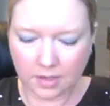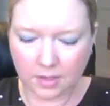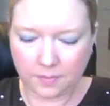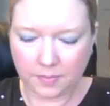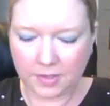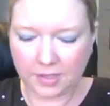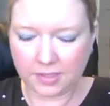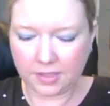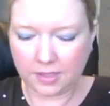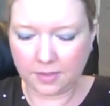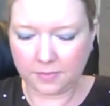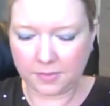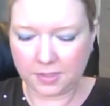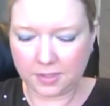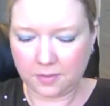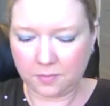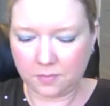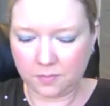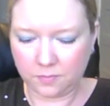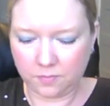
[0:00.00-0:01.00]
I picked up
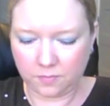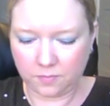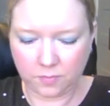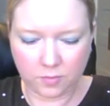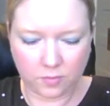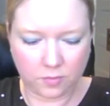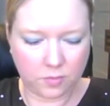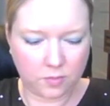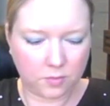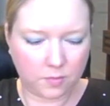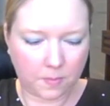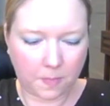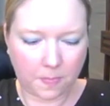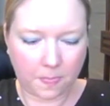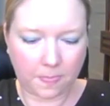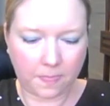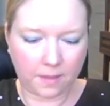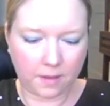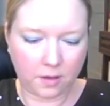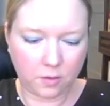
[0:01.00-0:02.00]
some
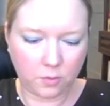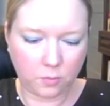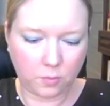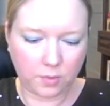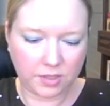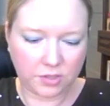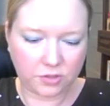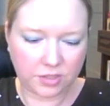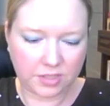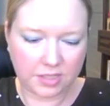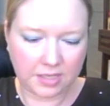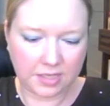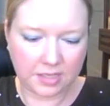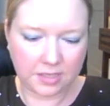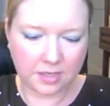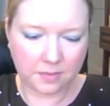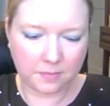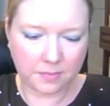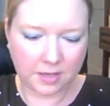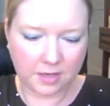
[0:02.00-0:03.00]
Witch
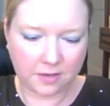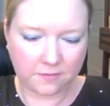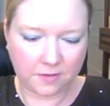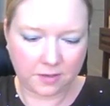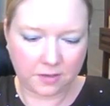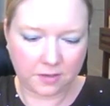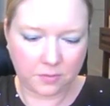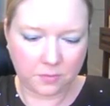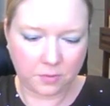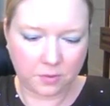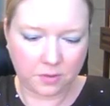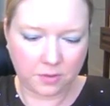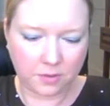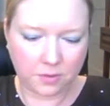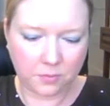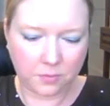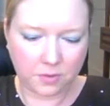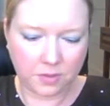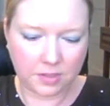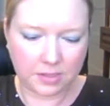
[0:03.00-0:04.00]
Tina by Fairy Wool in
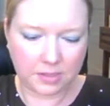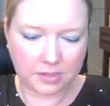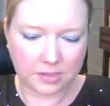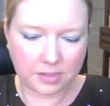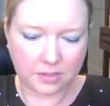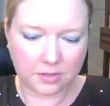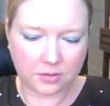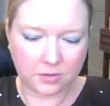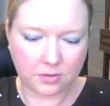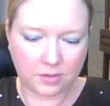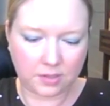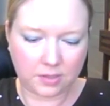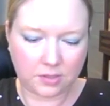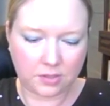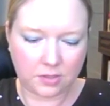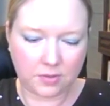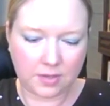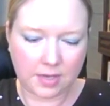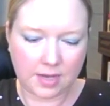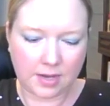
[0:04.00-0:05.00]
the Wood. It's a
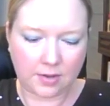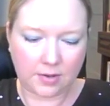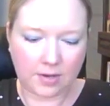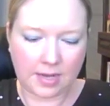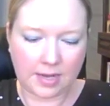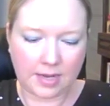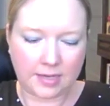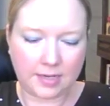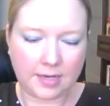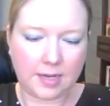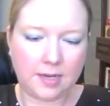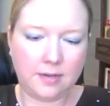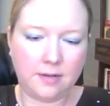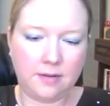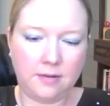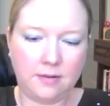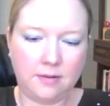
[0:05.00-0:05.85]
32 count hand dyed,